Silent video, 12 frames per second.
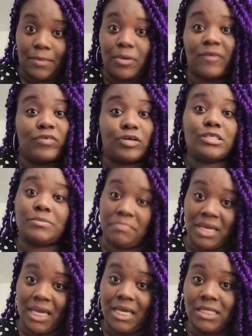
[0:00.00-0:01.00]
prefers
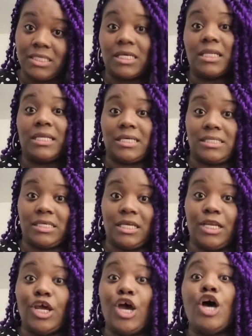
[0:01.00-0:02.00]
me to
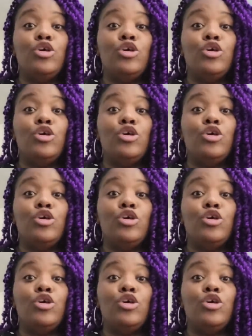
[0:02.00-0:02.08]
listen